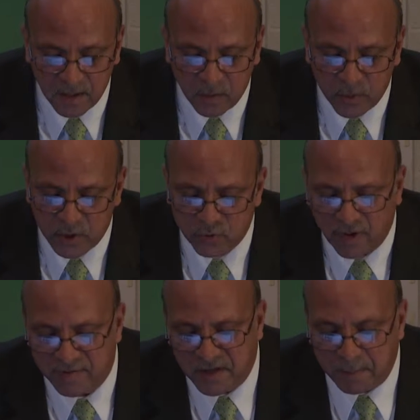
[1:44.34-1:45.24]
with a
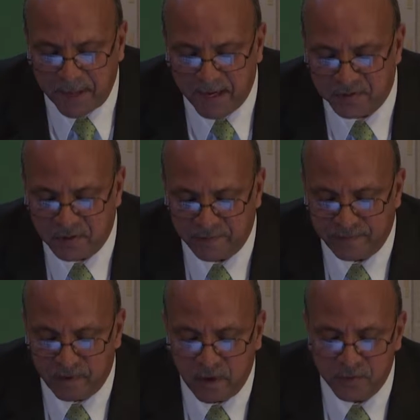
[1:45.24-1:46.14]
driving capacity of
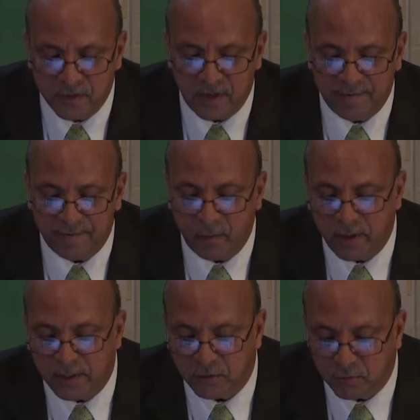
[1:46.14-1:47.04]

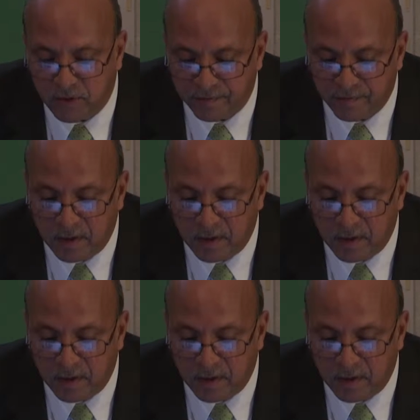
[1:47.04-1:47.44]
443